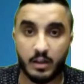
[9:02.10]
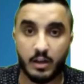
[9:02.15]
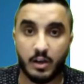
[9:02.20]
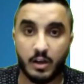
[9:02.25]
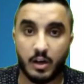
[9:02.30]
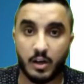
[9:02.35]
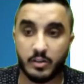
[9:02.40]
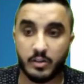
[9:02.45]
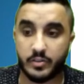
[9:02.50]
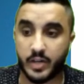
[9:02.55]

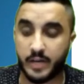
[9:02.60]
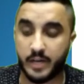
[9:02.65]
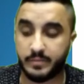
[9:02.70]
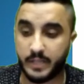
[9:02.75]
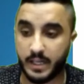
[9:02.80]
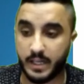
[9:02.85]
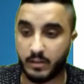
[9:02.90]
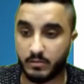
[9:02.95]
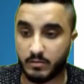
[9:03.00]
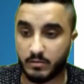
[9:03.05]
our
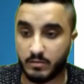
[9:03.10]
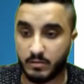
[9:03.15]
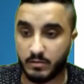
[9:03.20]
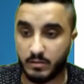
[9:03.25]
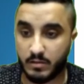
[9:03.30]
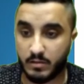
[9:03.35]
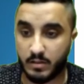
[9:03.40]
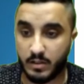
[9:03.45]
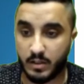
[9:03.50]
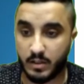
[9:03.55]
dropdown,
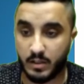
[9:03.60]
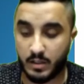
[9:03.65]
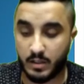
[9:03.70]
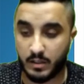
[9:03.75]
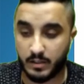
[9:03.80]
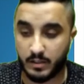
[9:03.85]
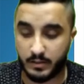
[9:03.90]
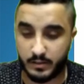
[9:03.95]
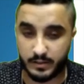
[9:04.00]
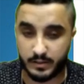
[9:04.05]

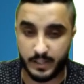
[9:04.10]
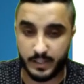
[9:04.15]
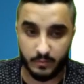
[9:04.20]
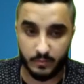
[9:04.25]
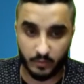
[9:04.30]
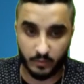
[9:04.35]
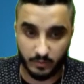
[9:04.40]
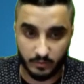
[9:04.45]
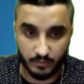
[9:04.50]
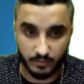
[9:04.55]
the
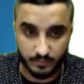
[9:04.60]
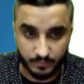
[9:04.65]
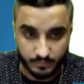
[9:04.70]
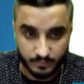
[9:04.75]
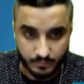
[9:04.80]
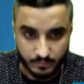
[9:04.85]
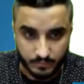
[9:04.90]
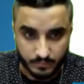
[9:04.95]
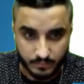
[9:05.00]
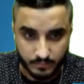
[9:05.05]
disabled,
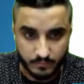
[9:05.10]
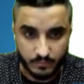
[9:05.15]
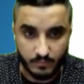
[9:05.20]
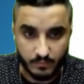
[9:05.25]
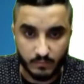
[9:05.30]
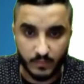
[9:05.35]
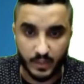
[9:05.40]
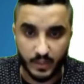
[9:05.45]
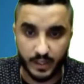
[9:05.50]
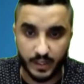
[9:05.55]

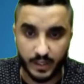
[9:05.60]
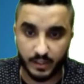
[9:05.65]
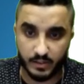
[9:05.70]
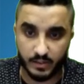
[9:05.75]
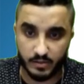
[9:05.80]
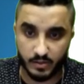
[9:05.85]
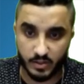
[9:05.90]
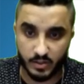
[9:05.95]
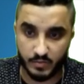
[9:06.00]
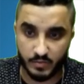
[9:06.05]
and our
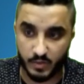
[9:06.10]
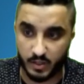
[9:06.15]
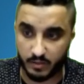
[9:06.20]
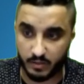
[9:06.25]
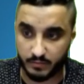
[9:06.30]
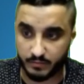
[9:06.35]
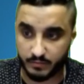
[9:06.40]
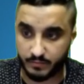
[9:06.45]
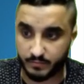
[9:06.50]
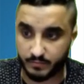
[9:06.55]
search bar.
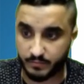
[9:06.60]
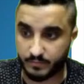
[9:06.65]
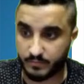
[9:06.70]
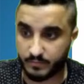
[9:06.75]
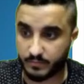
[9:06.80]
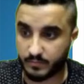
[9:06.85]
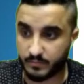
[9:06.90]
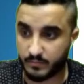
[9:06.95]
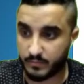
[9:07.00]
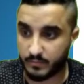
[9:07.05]

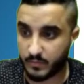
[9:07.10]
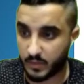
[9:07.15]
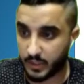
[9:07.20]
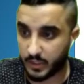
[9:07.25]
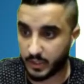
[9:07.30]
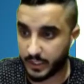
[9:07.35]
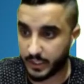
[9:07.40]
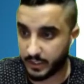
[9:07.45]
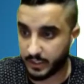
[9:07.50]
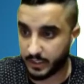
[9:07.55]

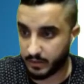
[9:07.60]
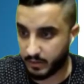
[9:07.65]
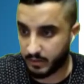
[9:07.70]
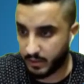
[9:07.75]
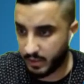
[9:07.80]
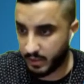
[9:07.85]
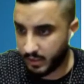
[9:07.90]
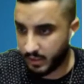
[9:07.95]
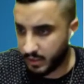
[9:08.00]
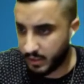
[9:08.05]
Okay.
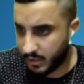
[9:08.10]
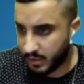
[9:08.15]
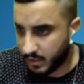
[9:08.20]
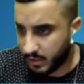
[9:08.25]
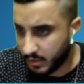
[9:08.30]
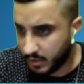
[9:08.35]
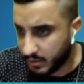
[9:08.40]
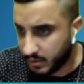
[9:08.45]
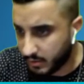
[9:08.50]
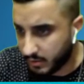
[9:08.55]

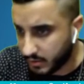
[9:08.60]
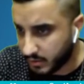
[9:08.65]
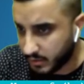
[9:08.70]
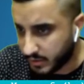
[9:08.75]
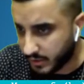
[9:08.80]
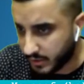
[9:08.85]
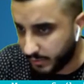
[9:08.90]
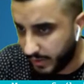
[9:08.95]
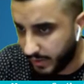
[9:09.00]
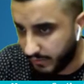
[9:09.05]
Looks
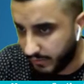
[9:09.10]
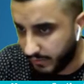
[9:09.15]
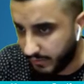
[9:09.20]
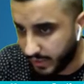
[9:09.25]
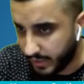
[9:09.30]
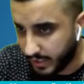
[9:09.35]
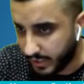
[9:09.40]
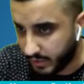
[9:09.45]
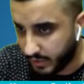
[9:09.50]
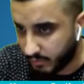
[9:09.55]
like we have an
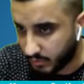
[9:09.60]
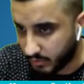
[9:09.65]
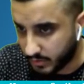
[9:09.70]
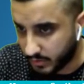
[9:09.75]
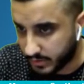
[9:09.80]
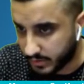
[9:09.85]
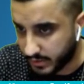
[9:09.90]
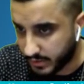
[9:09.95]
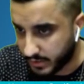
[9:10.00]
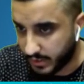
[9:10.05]
equal
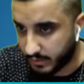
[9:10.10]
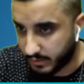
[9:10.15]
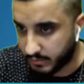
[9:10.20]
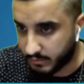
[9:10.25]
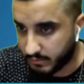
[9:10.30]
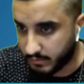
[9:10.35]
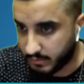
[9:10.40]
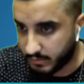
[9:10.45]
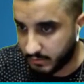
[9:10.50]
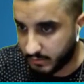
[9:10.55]
sign
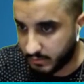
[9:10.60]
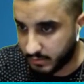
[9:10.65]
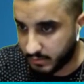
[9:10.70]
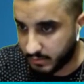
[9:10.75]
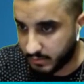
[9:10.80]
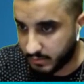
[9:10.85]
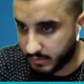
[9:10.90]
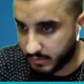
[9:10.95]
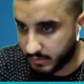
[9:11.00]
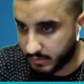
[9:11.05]

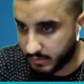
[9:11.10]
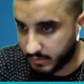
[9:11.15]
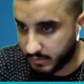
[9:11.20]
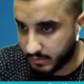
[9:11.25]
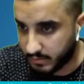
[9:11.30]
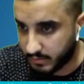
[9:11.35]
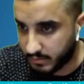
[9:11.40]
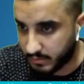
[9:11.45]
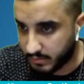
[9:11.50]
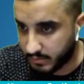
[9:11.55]
somewhere
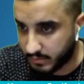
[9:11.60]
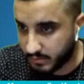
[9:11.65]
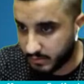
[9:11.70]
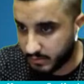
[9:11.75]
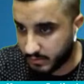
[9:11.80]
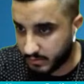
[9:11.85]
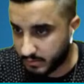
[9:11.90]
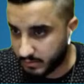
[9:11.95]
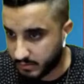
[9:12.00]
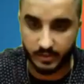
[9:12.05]
hanging out.
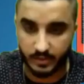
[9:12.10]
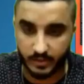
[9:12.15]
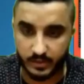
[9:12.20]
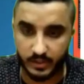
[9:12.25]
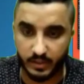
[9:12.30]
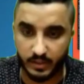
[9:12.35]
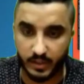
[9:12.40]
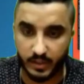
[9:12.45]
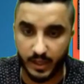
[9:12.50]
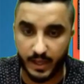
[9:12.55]
Looks like
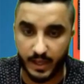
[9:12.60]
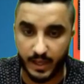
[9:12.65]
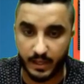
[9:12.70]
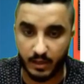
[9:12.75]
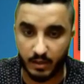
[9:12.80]
we just need to